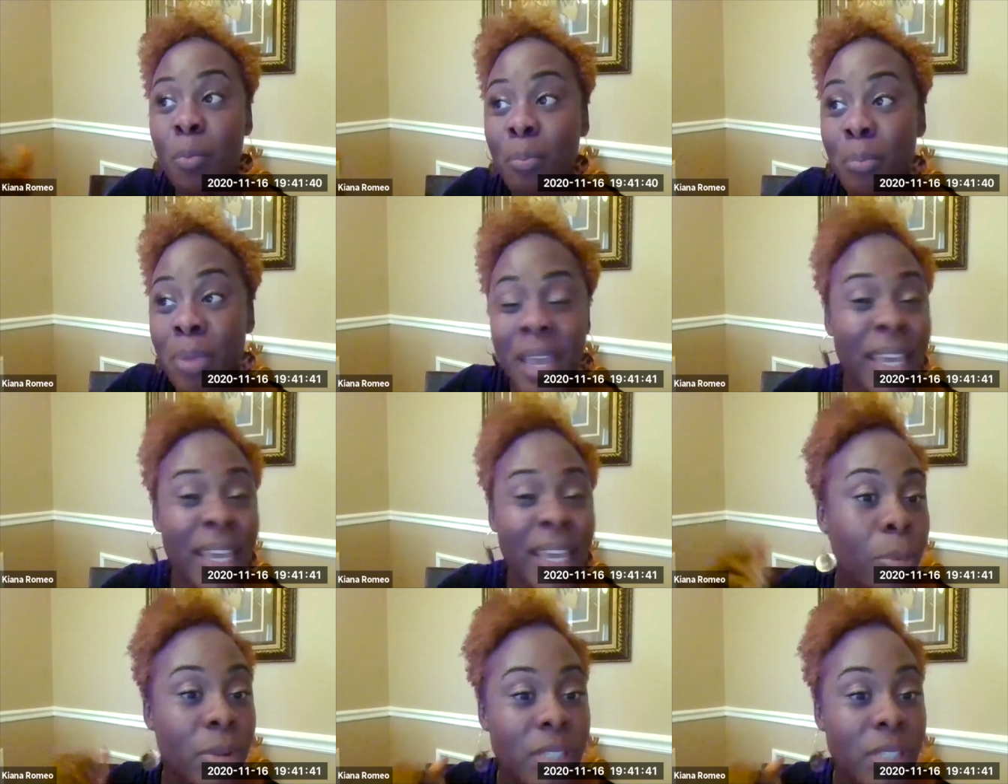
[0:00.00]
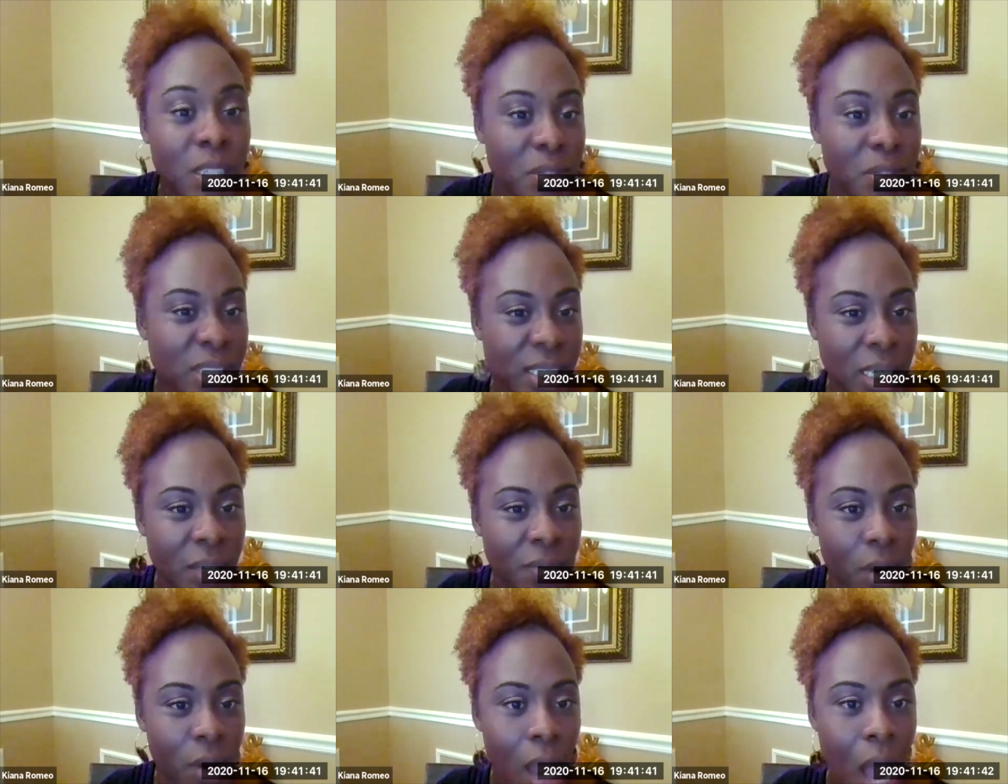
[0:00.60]
being able to
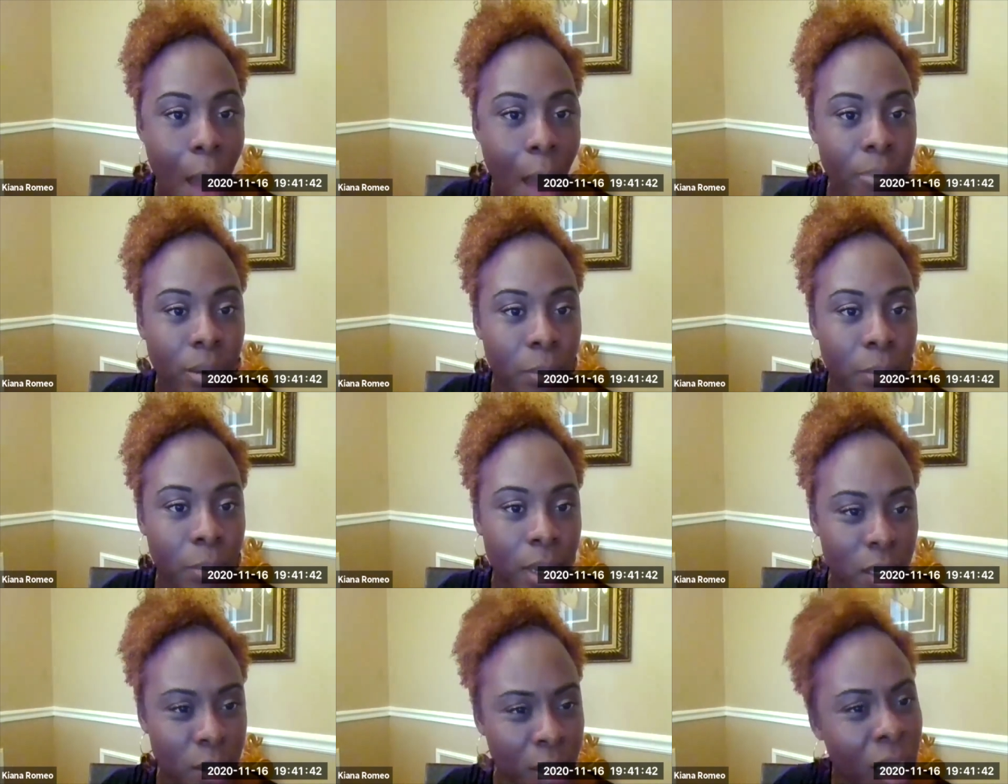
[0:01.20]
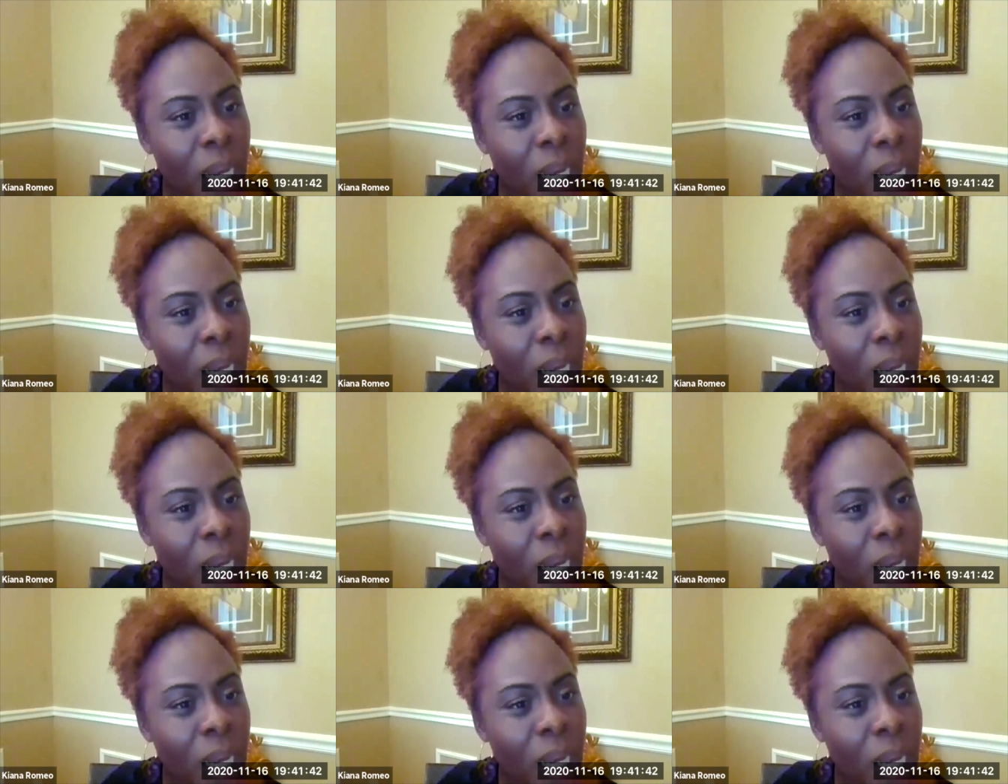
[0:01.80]
receive a compliment.